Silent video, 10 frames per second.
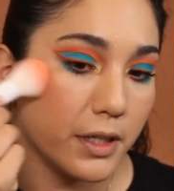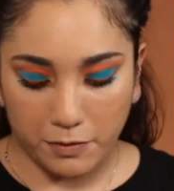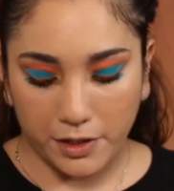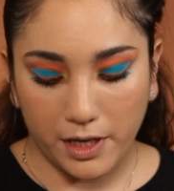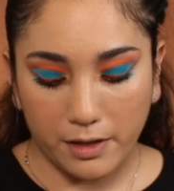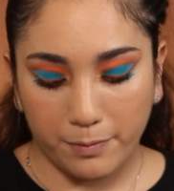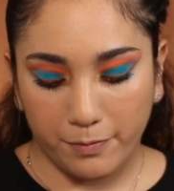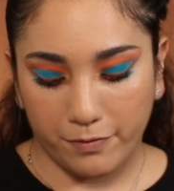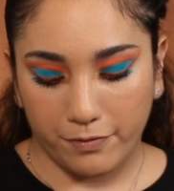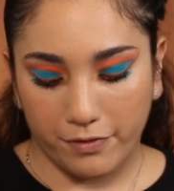If you're not a
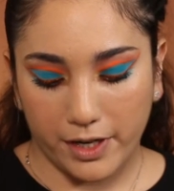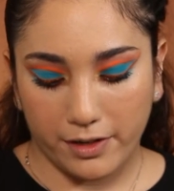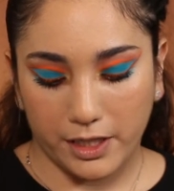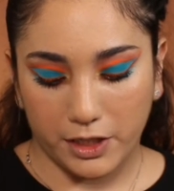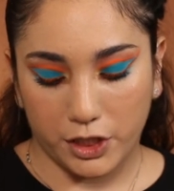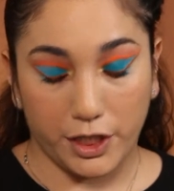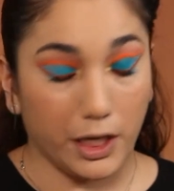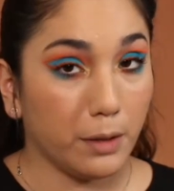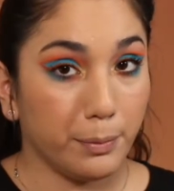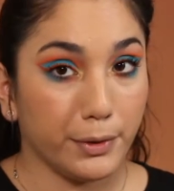very
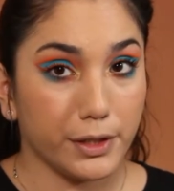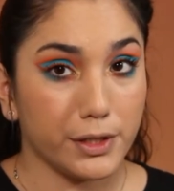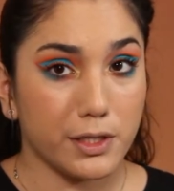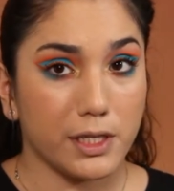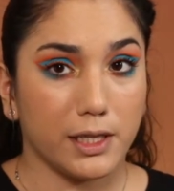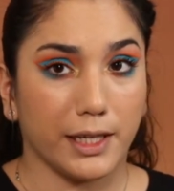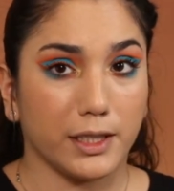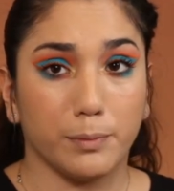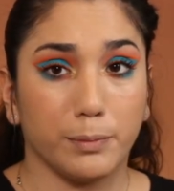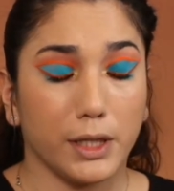cheek person, like
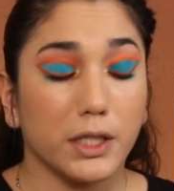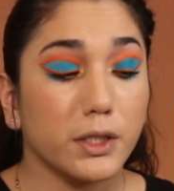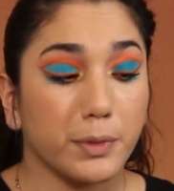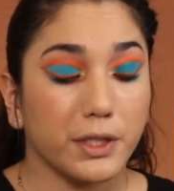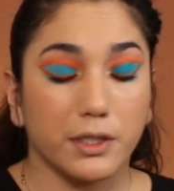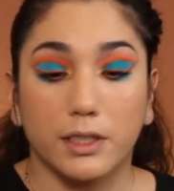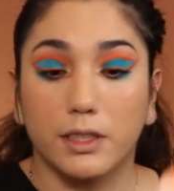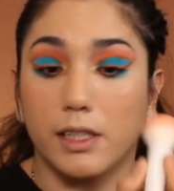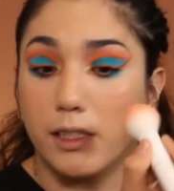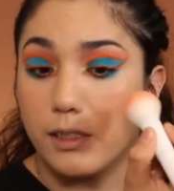a blush person,
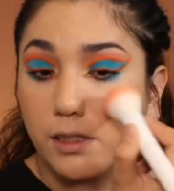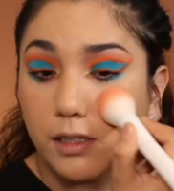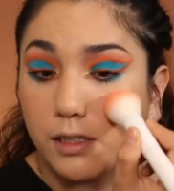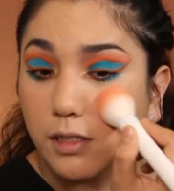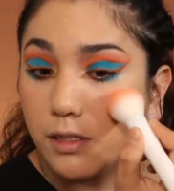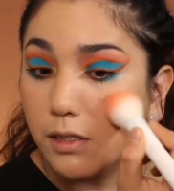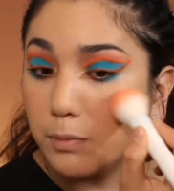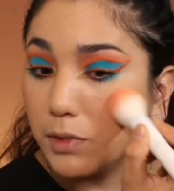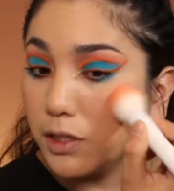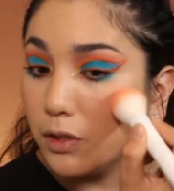then this is
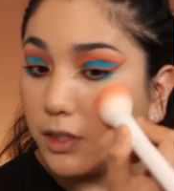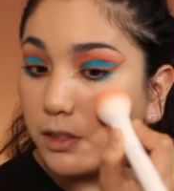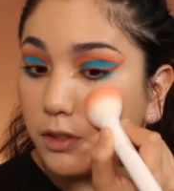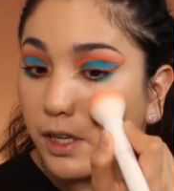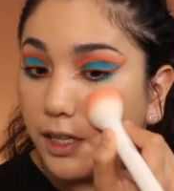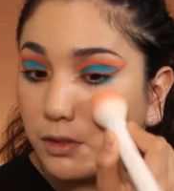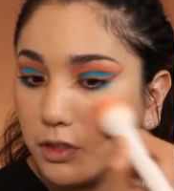something you can try out.